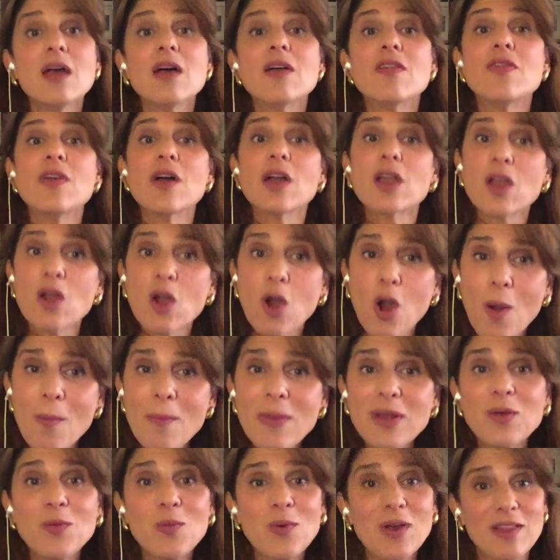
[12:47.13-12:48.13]
The
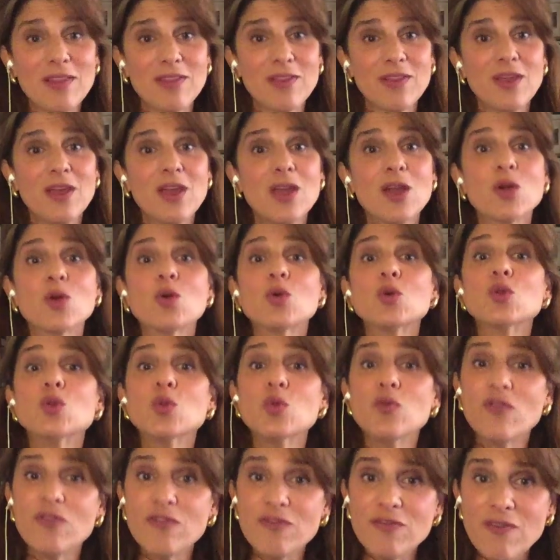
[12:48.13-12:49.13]
Commonwealth could
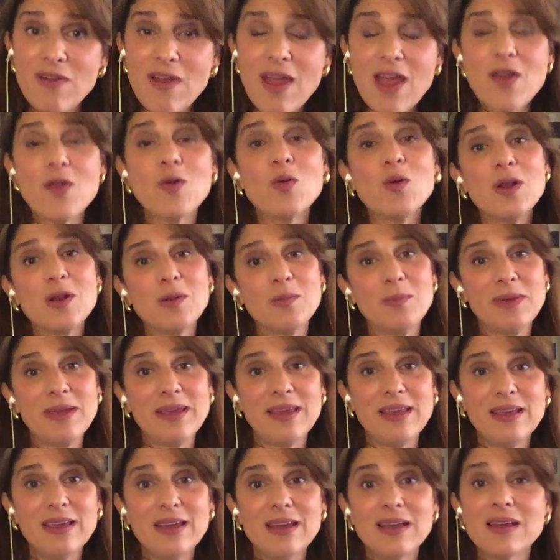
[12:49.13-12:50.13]
very well
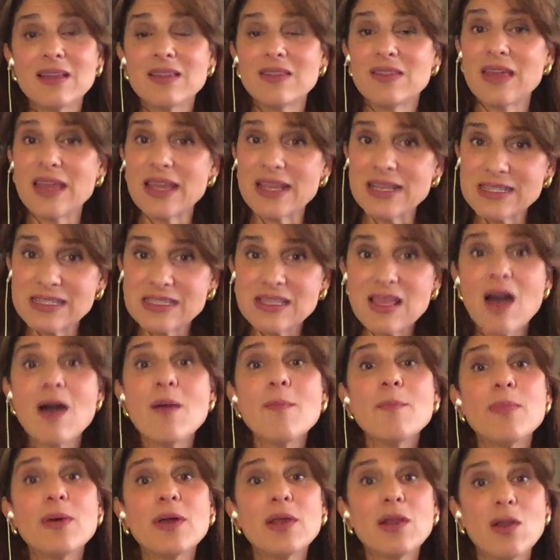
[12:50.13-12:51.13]
be the
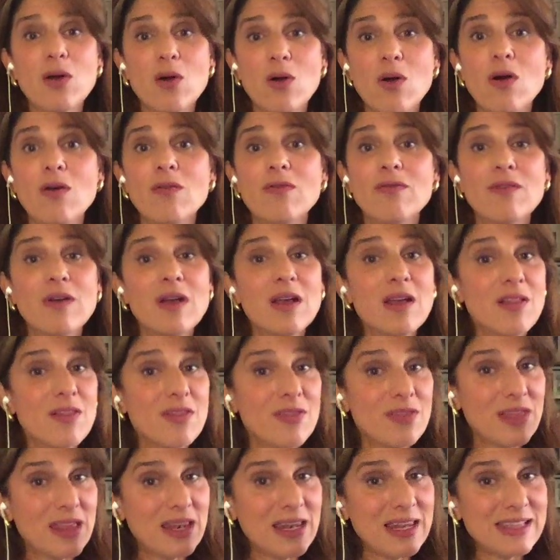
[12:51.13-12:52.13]
example of
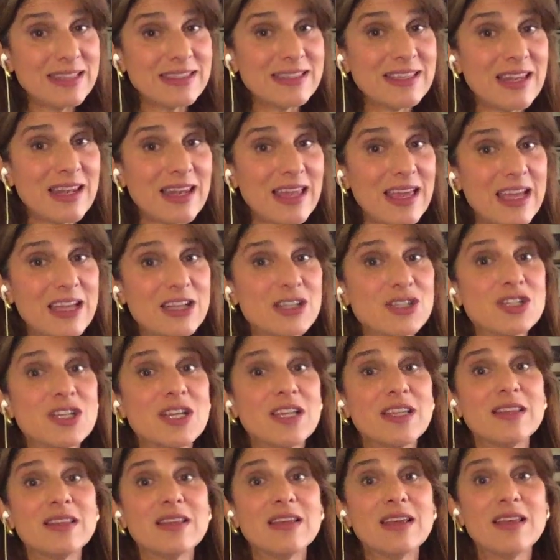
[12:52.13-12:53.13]
the little
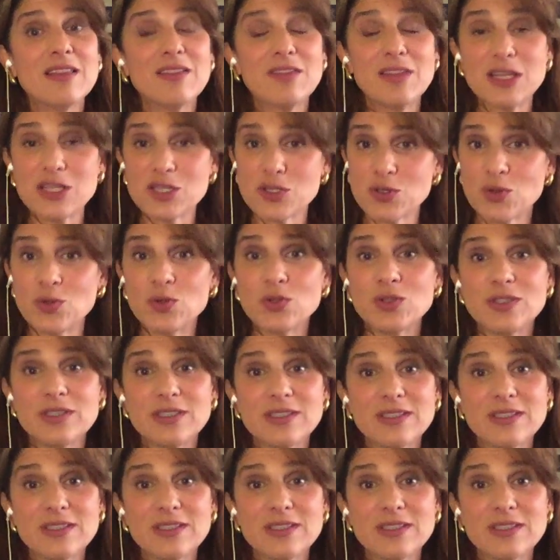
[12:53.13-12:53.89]
engine that could.